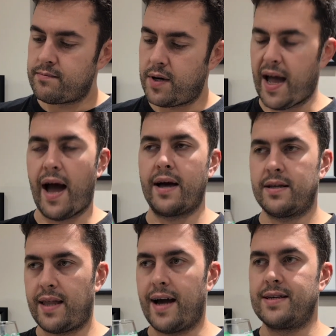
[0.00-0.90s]
But yeah,
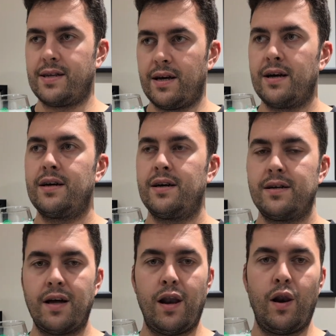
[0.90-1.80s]
that is a
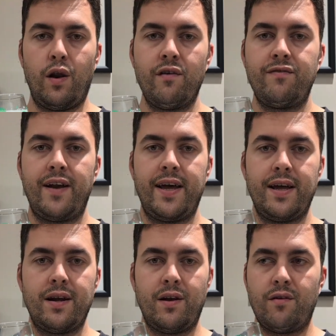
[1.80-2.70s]

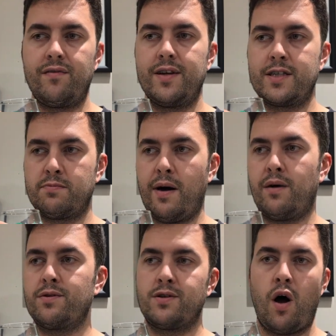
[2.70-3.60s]
lovely, lovely
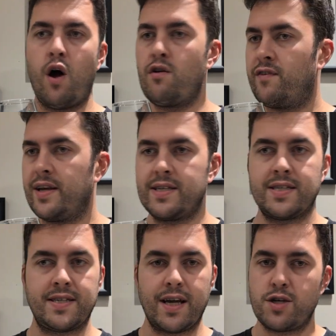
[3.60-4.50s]
smell. It's not overly
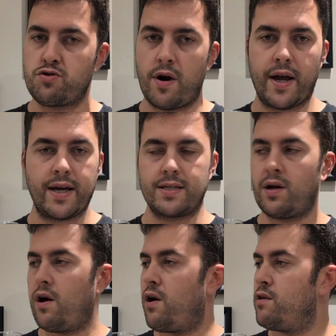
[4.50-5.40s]
citric, it's
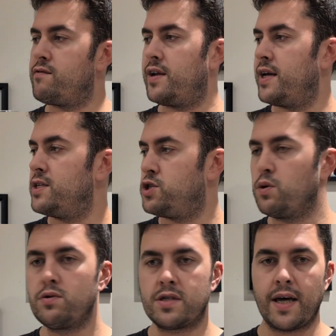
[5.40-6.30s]
not overly
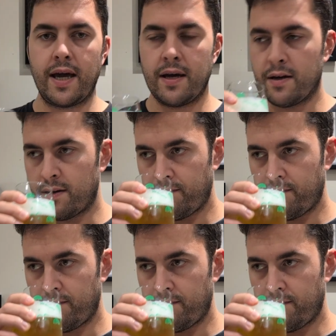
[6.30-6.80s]
juicy.